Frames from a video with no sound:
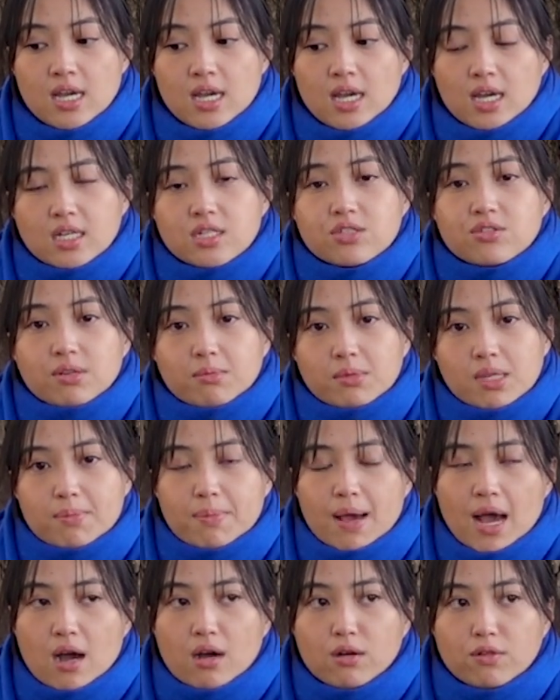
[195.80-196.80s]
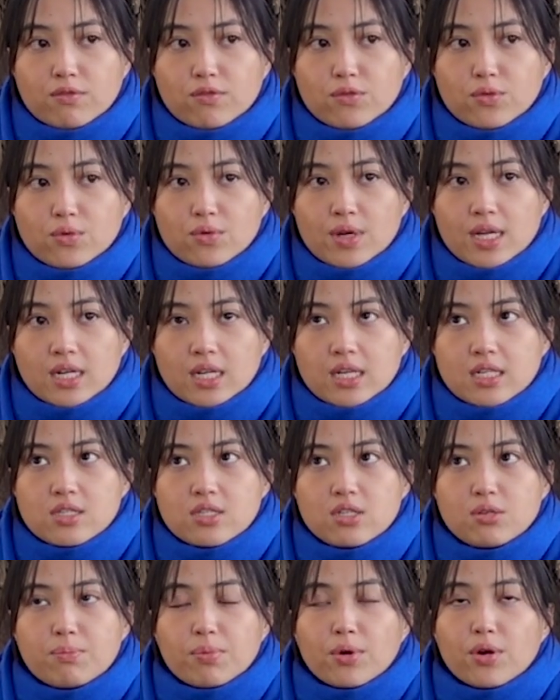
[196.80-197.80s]
extremely powerful and lets
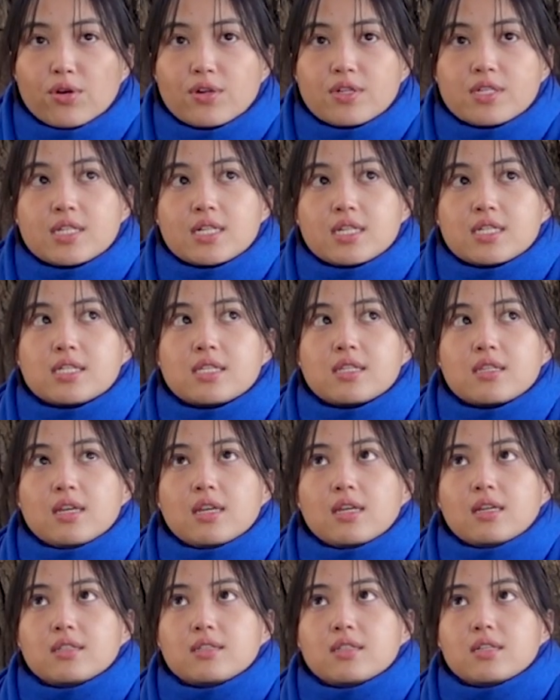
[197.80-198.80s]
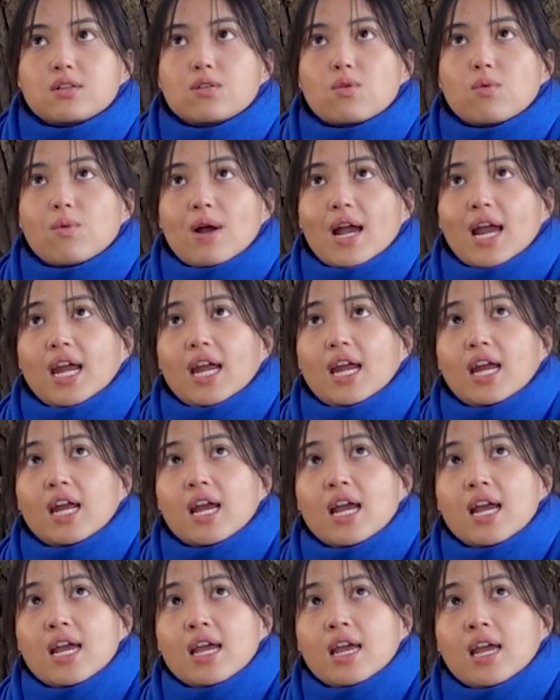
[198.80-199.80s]
you process things in a way
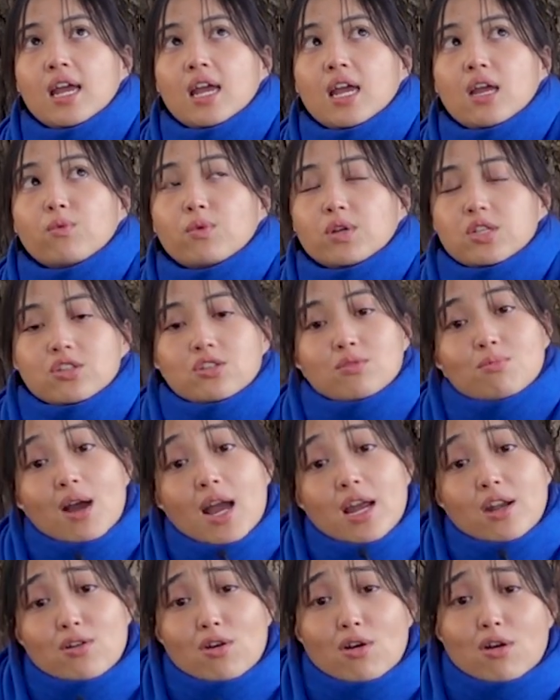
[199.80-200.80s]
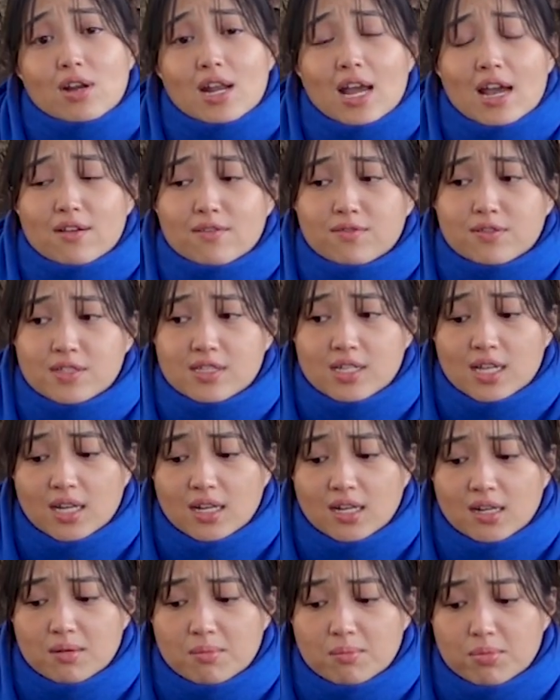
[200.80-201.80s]
in which you might not have
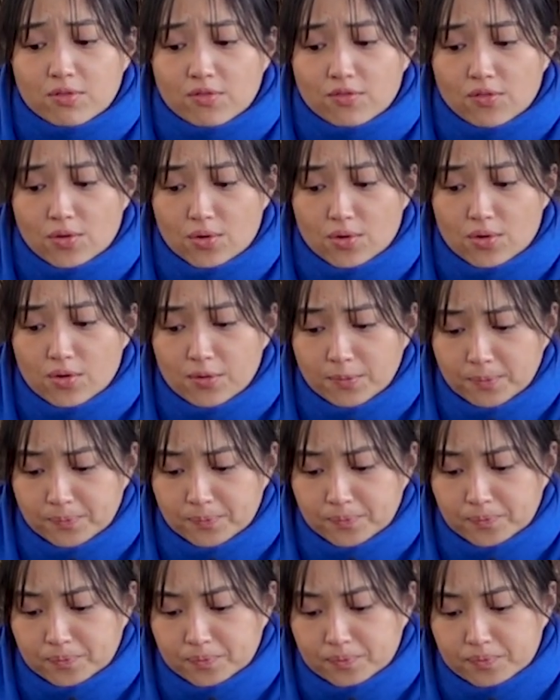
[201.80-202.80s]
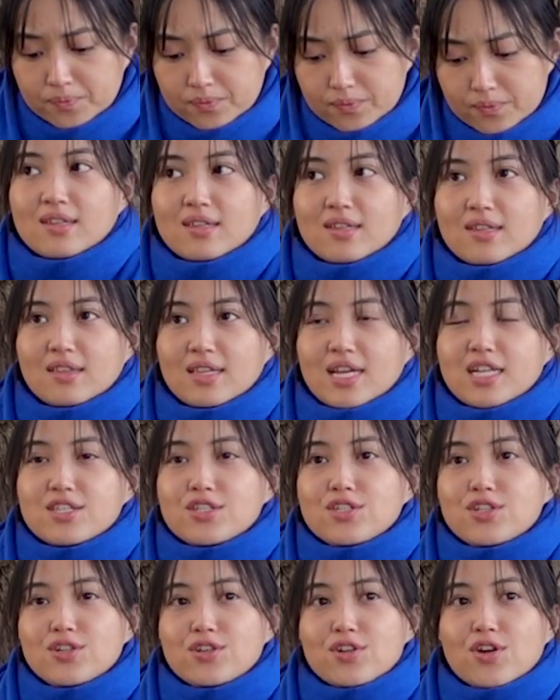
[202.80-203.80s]
seen before.
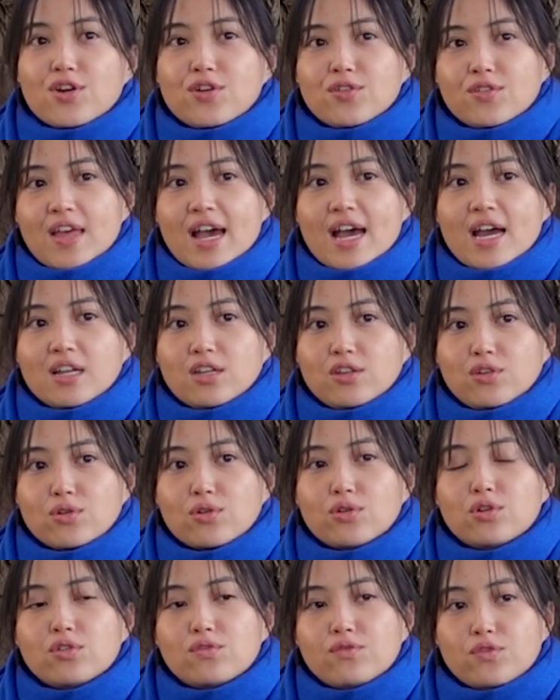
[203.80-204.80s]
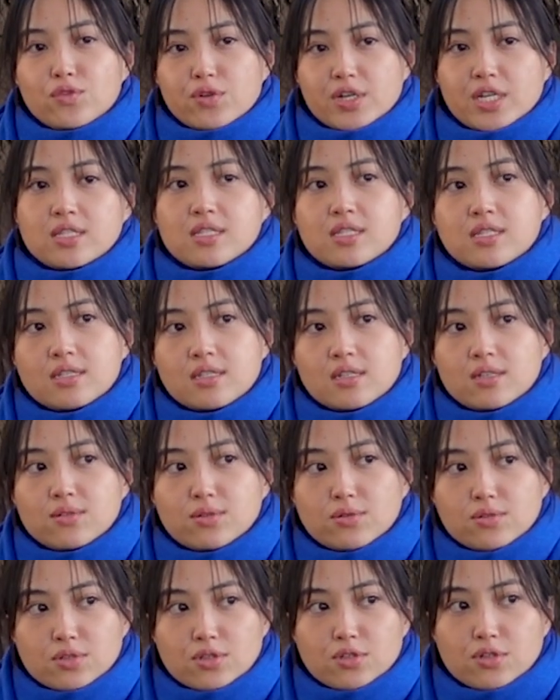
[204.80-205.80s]
Lets you know that your voice is
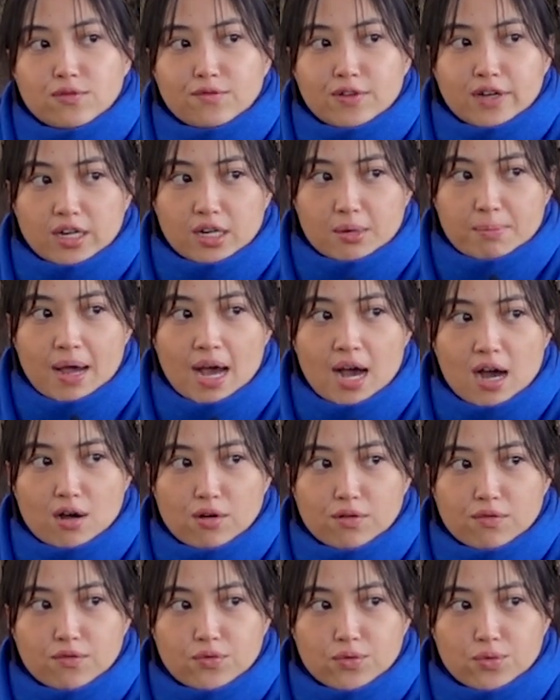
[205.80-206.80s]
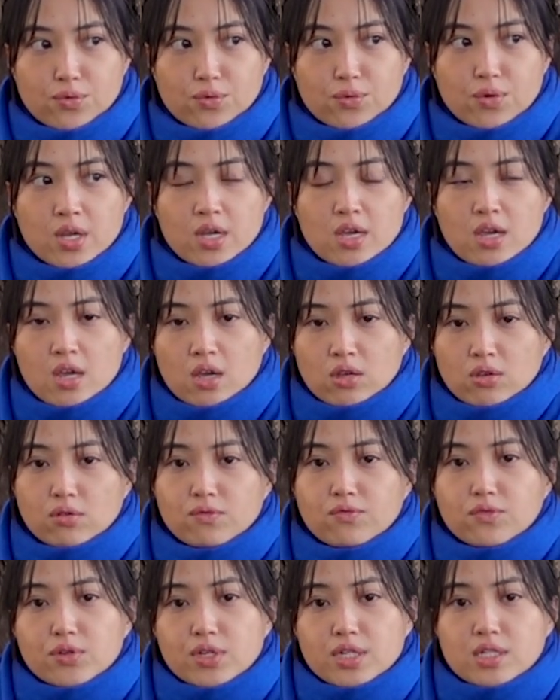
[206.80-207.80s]
also very powerful. Your
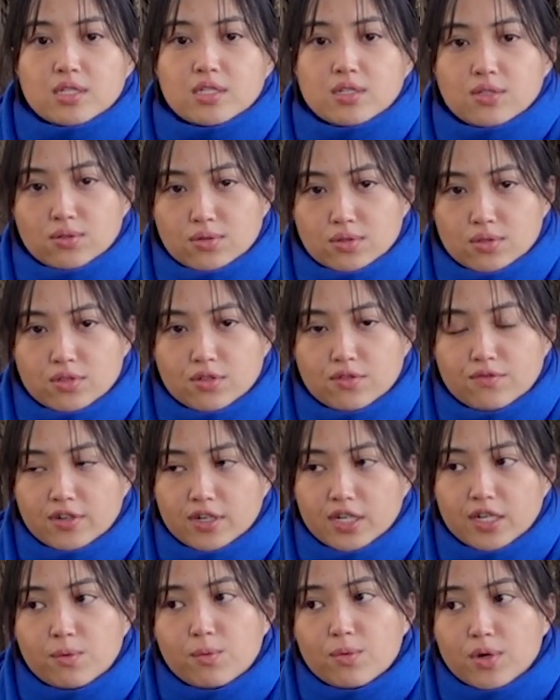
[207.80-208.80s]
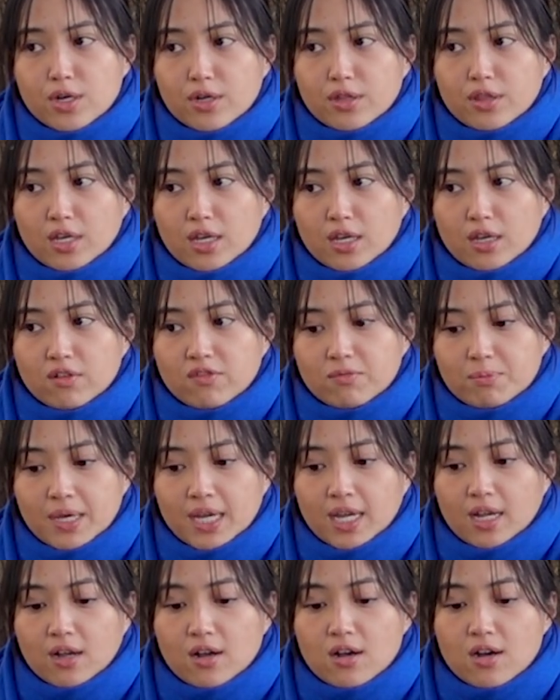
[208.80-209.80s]
voice is also very worthy of
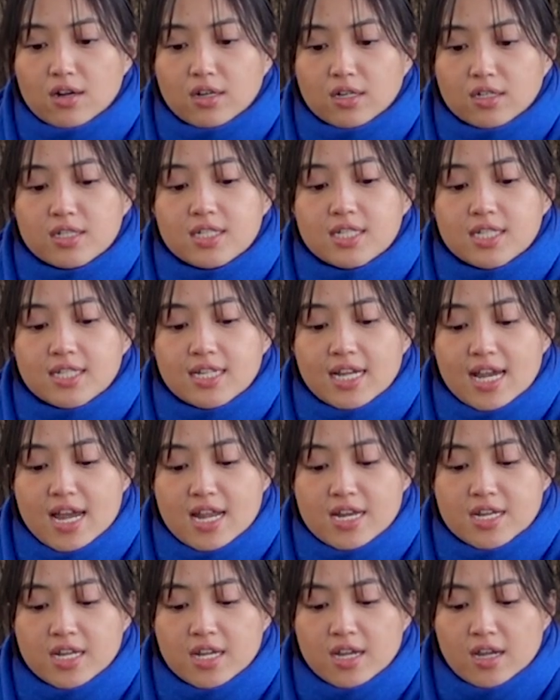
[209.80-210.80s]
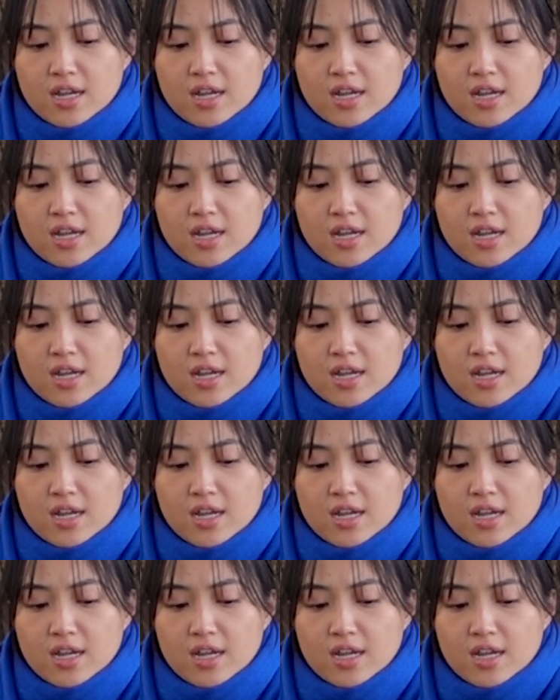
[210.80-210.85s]
being heard, and